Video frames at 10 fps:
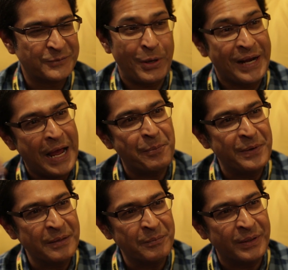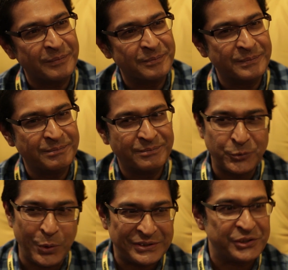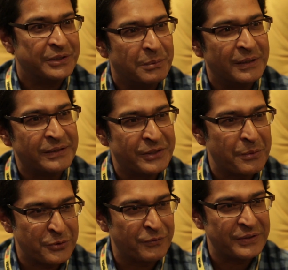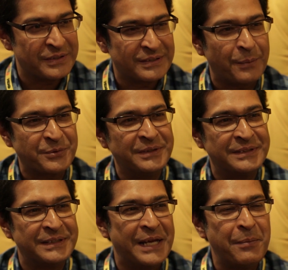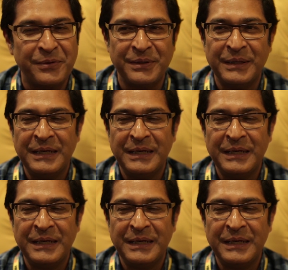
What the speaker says: quite happening but questionable in terms of its substance and depth.